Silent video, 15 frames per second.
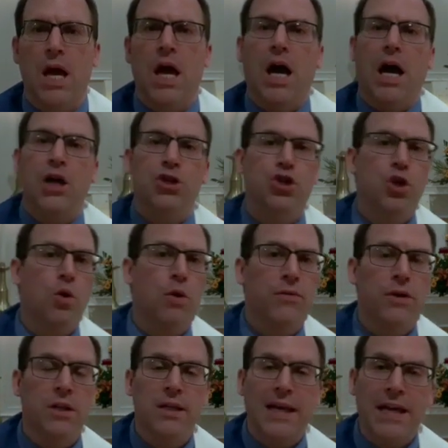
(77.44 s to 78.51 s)
A Jew of
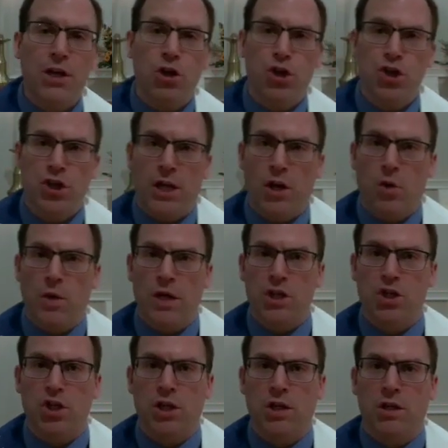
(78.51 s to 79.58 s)
a later
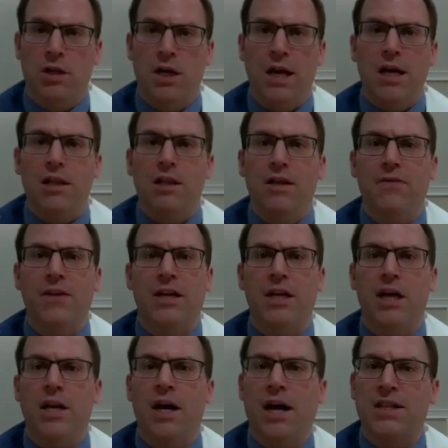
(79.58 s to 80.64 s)
generation living in
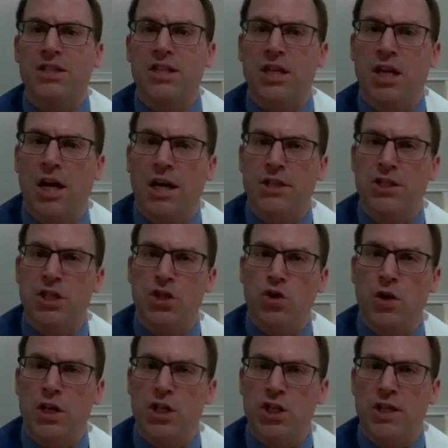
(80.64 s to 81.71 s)
a Nazi
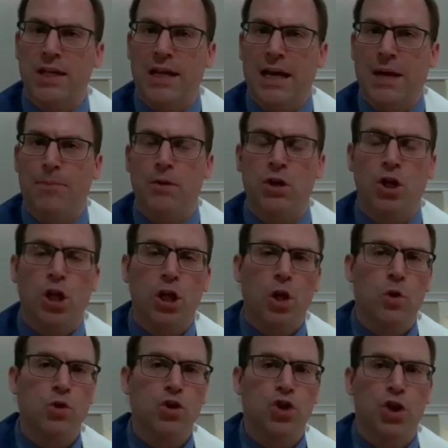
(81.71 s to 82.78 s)
concentration camp in
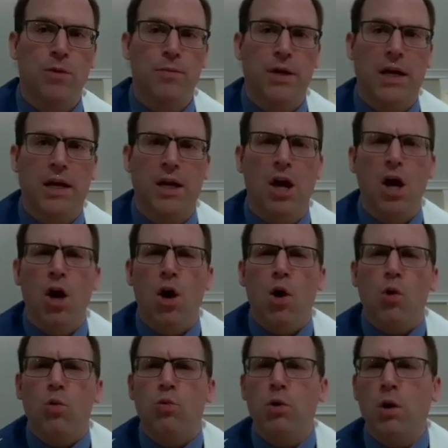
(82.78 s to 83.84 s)
Cologne, Germany,
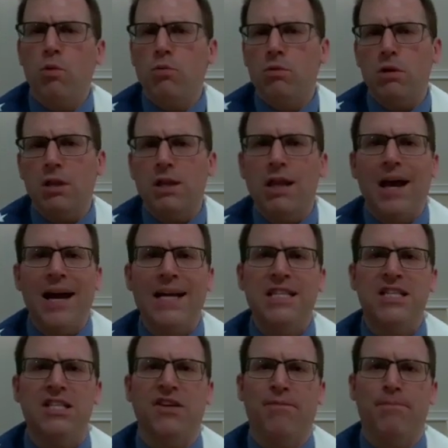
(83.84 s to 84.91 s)
wrote
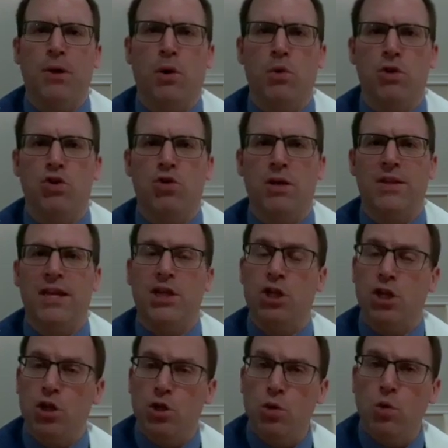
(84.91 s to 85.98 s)
lines of poetry that
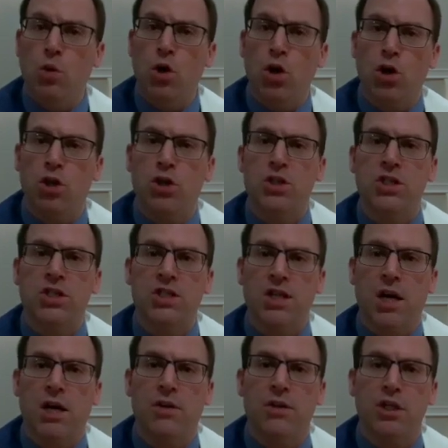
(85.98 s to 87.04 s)
you heard
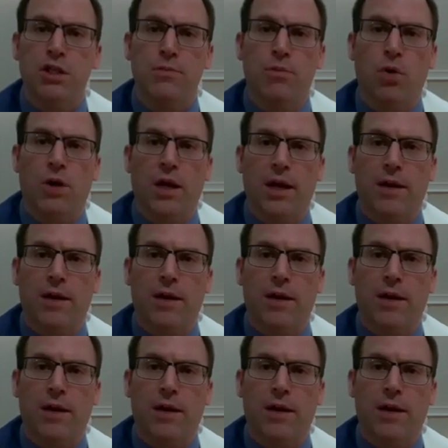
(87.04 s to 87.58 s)
sung this morning.